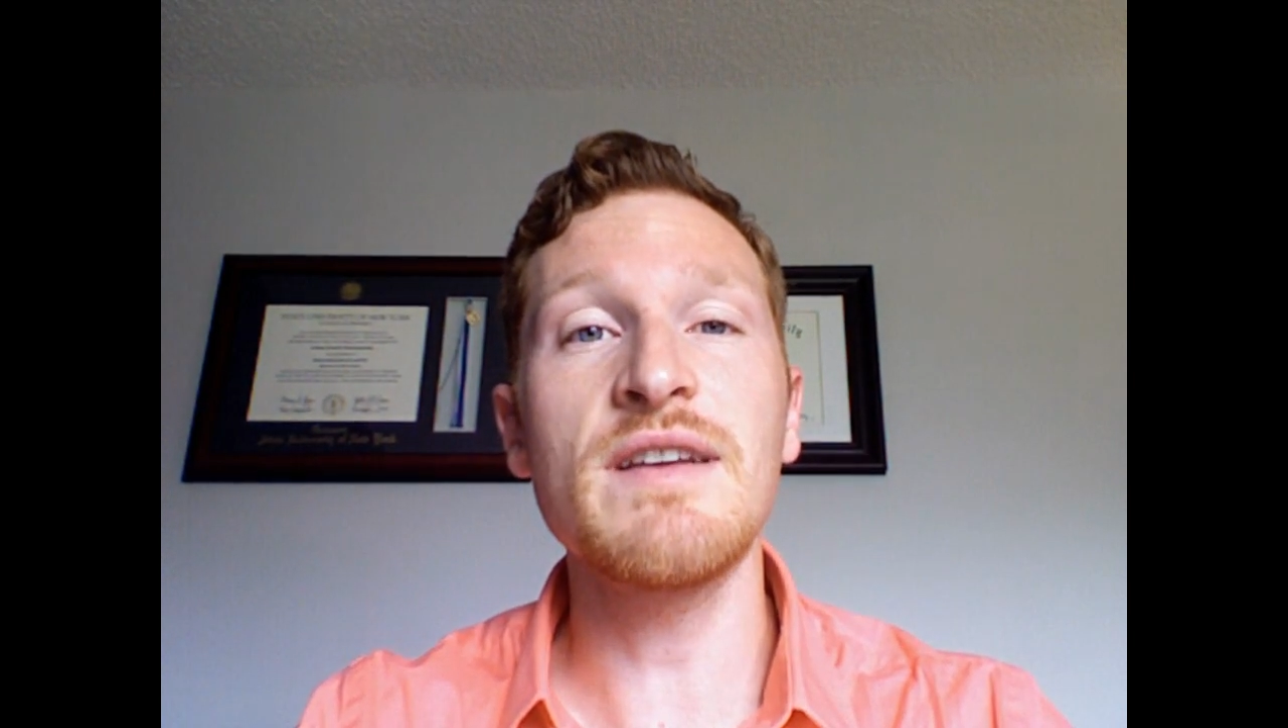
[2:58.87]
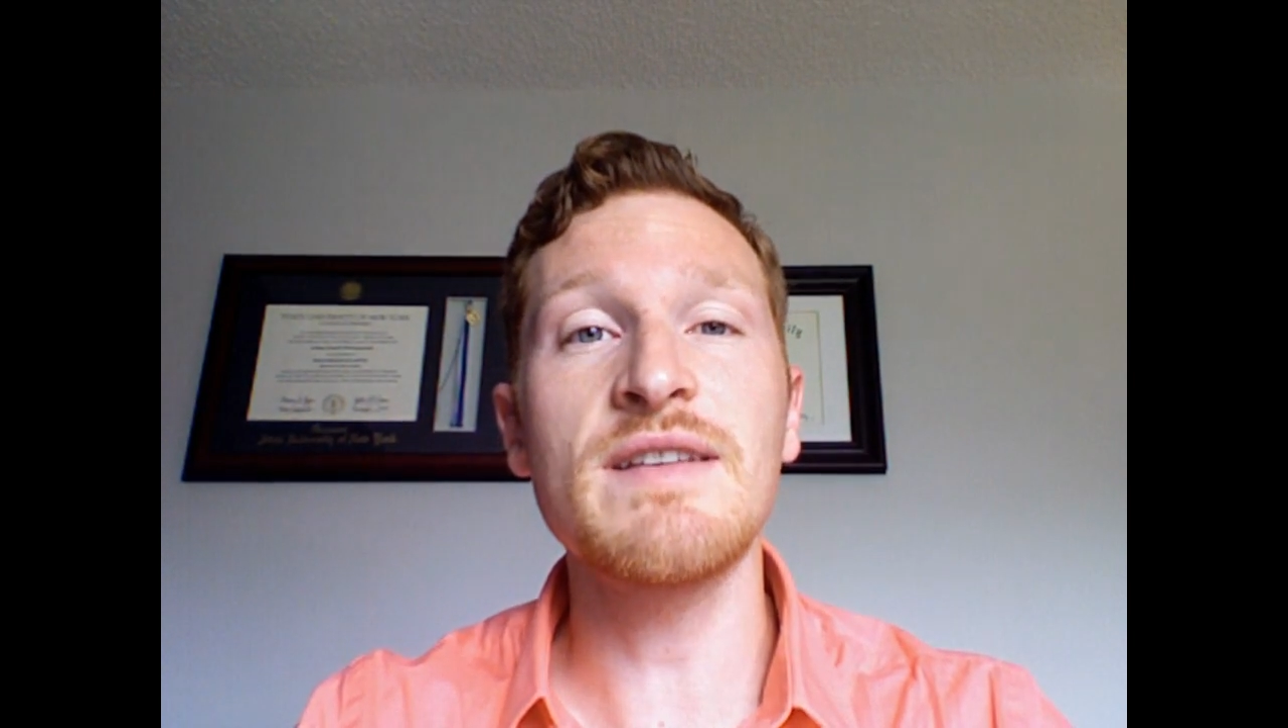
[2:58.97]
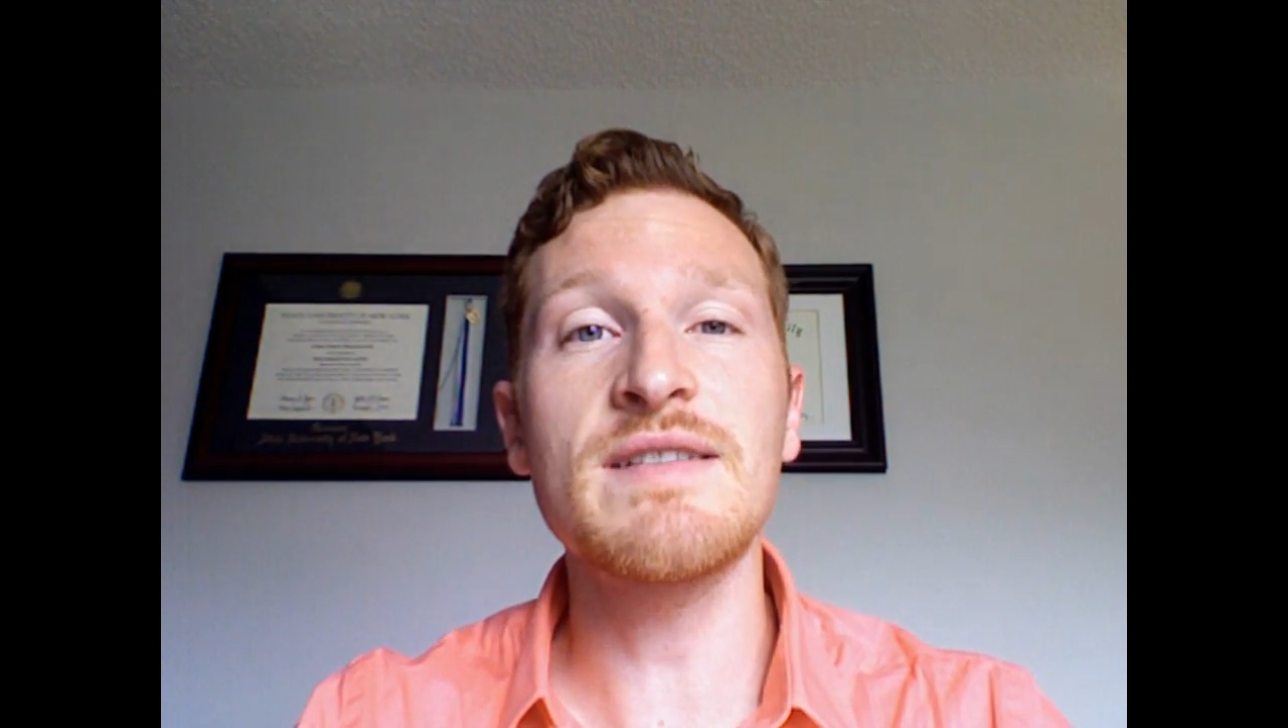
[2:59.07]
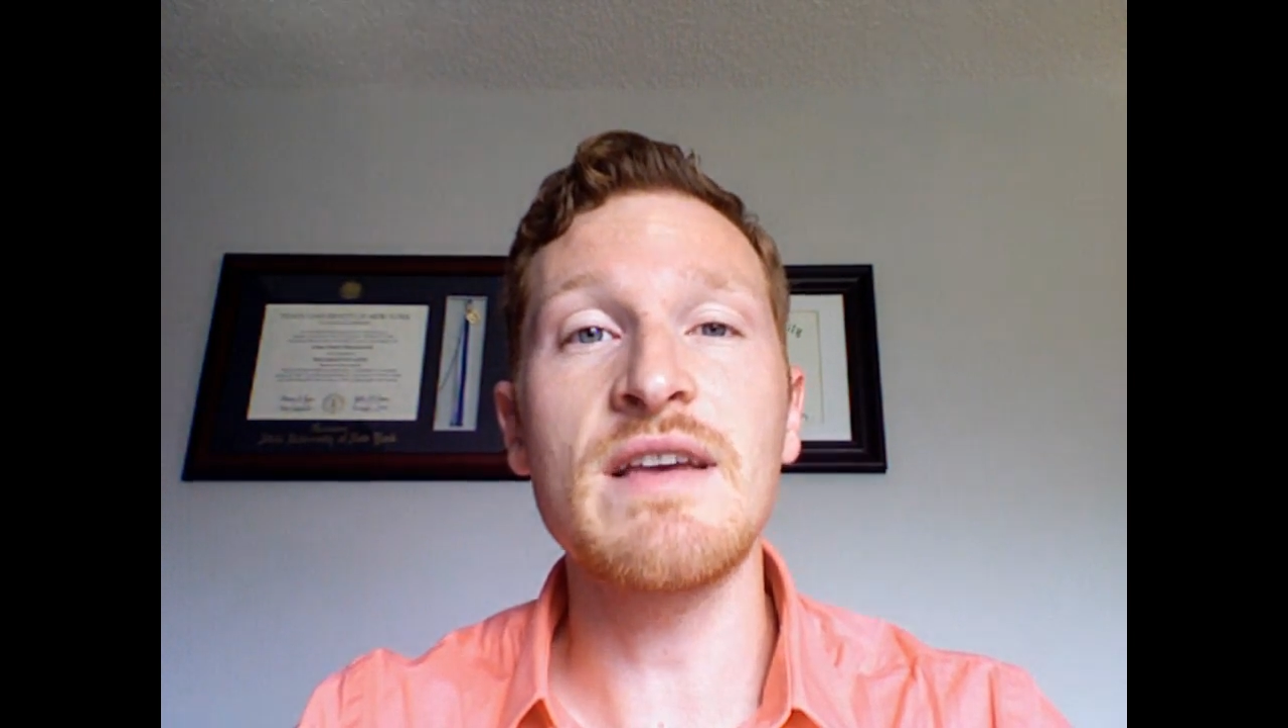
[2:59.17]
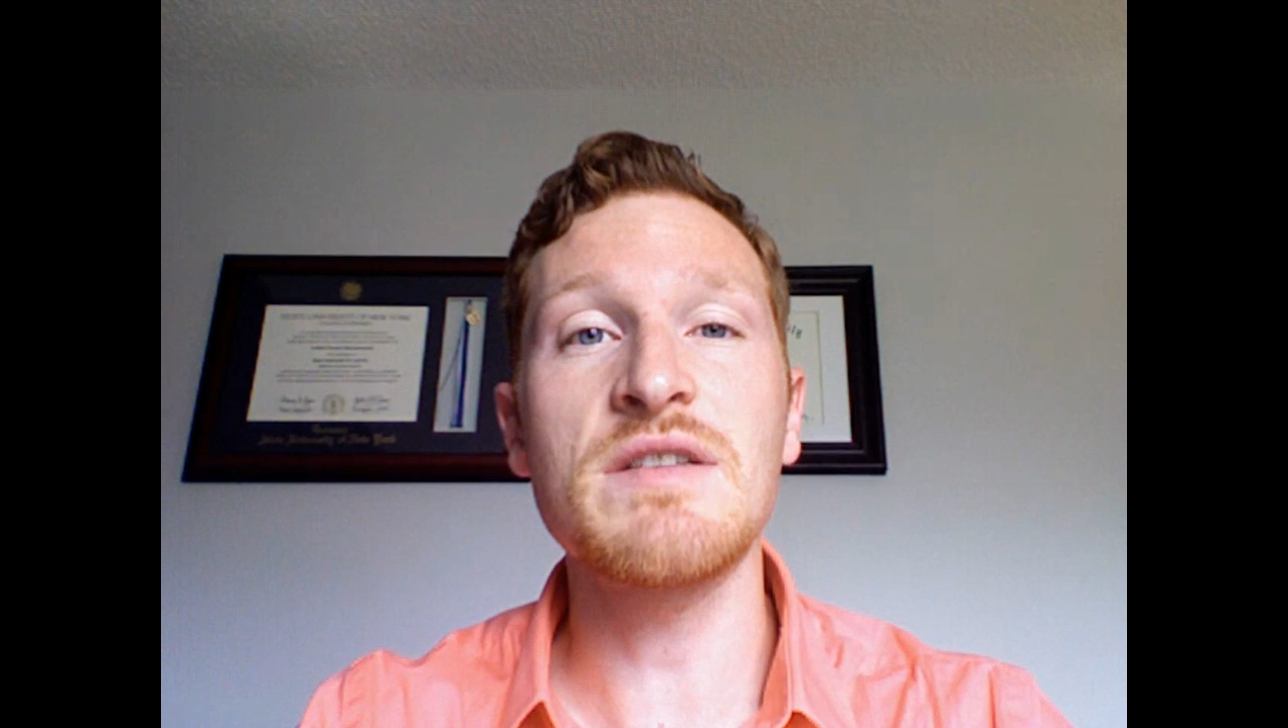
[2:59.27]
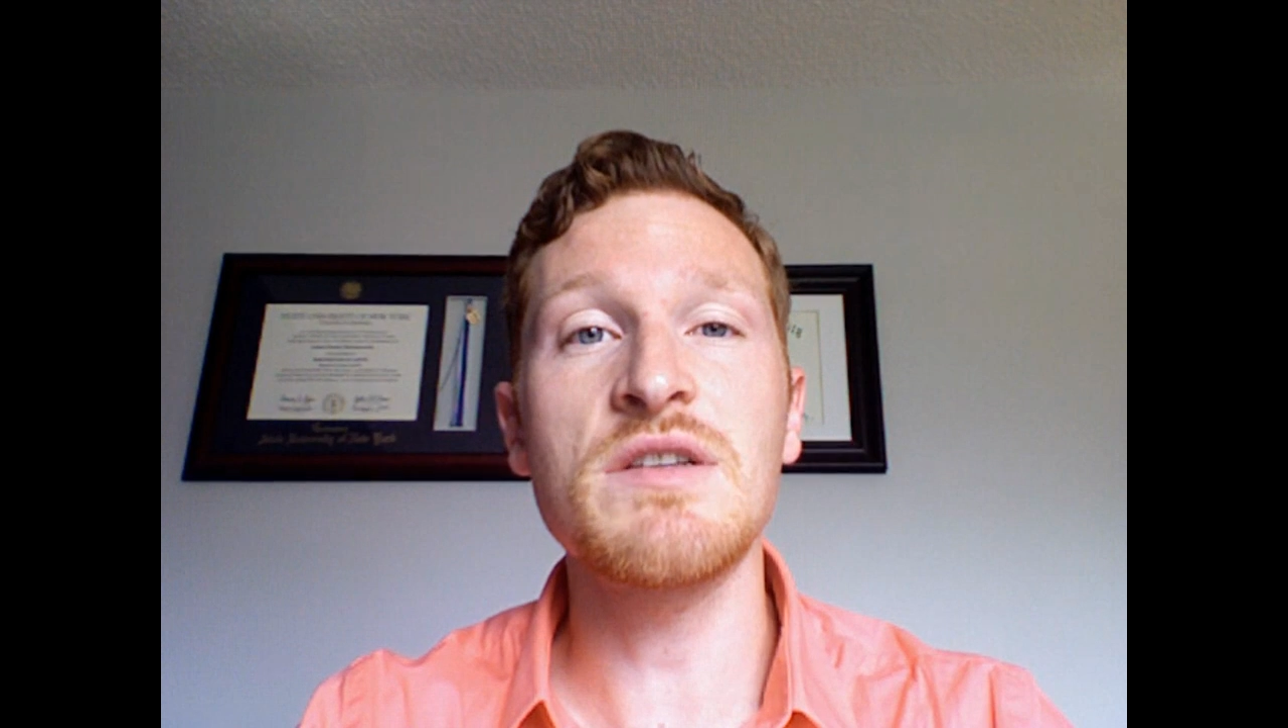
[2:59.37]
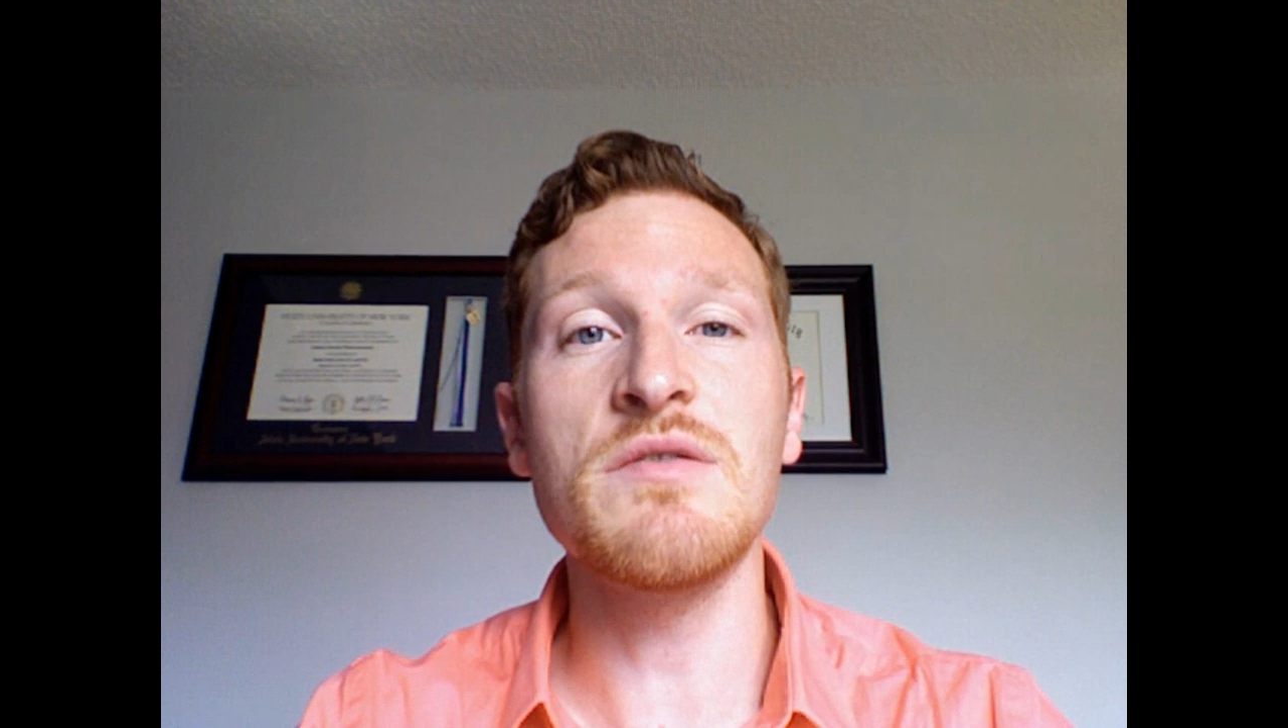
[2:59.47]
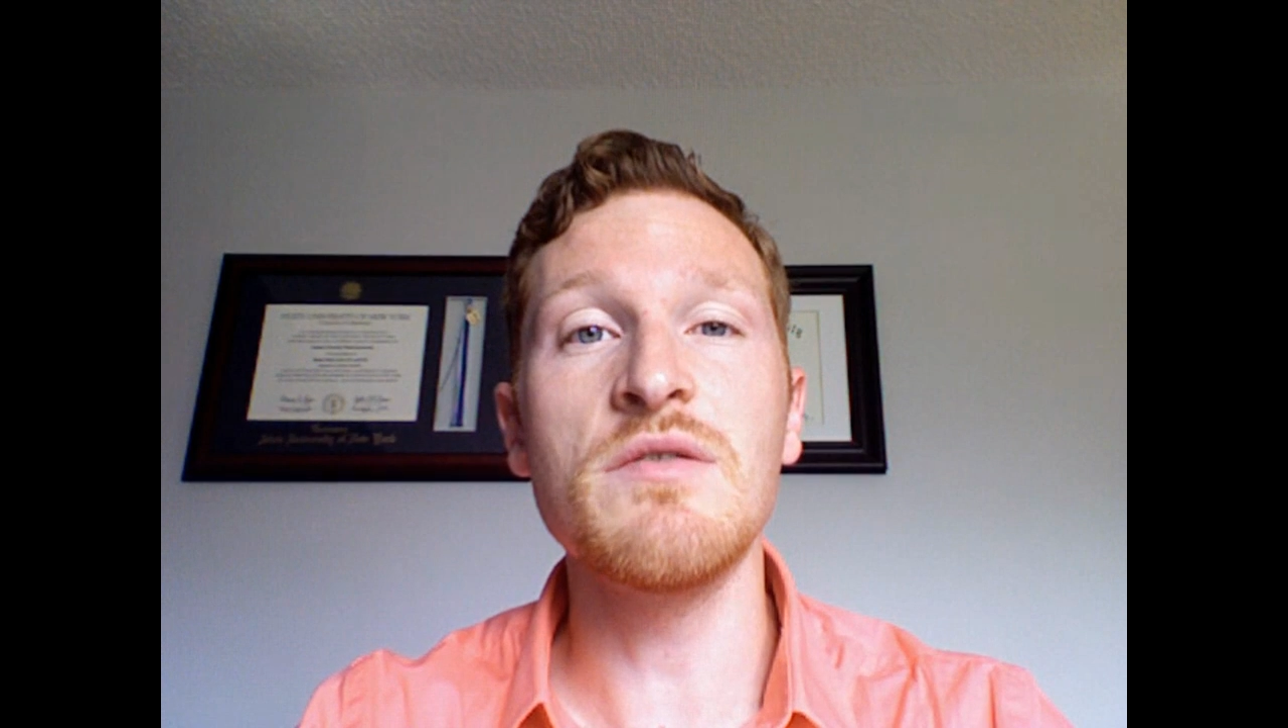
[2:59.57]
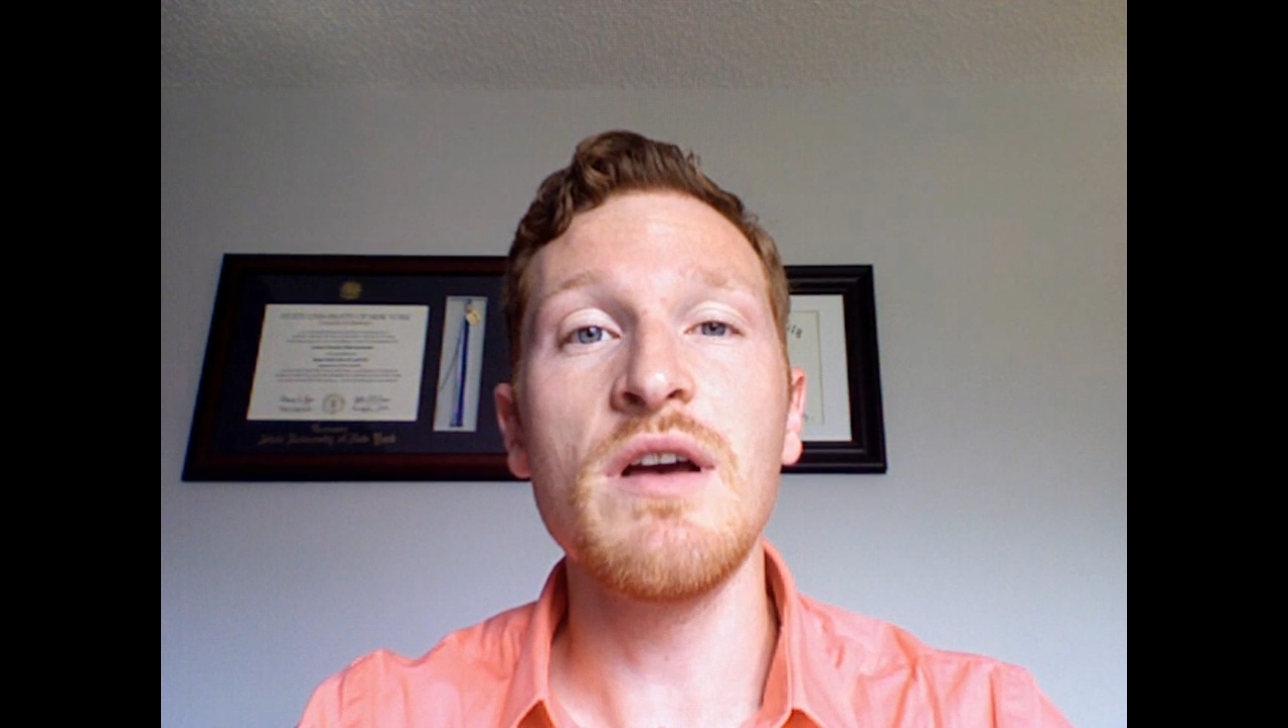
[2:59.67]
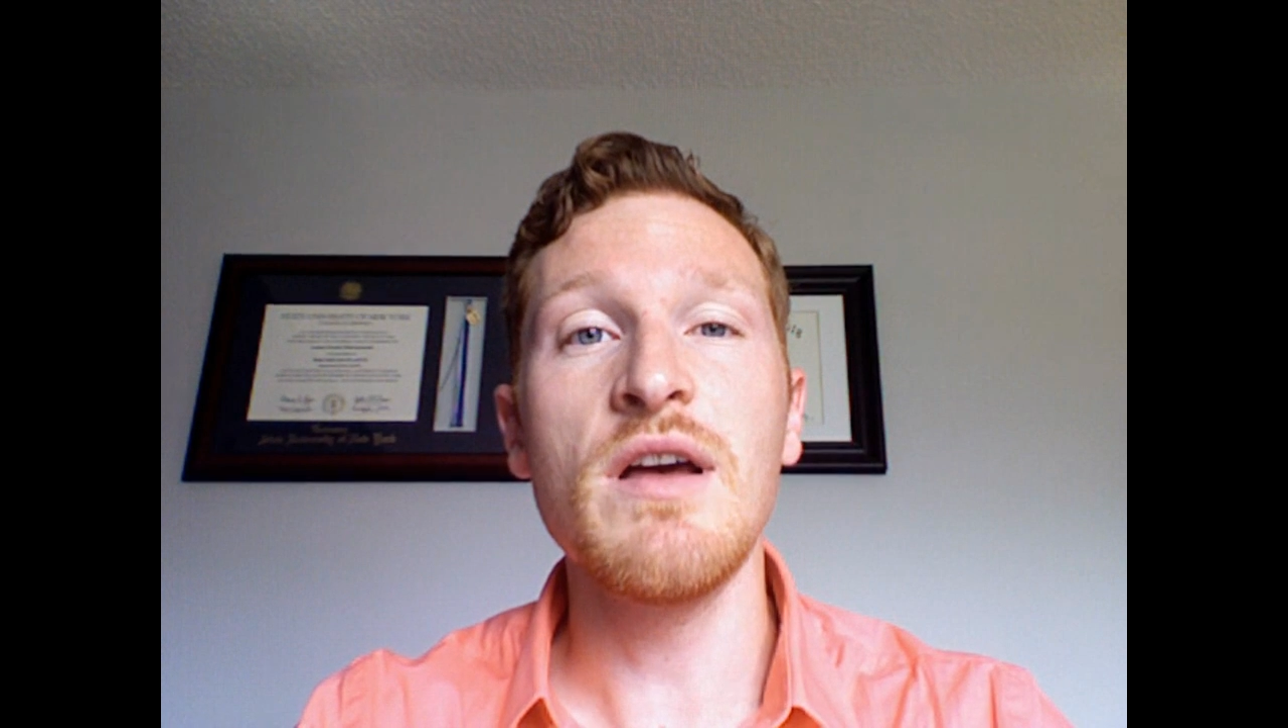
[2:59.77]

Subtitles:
assess you,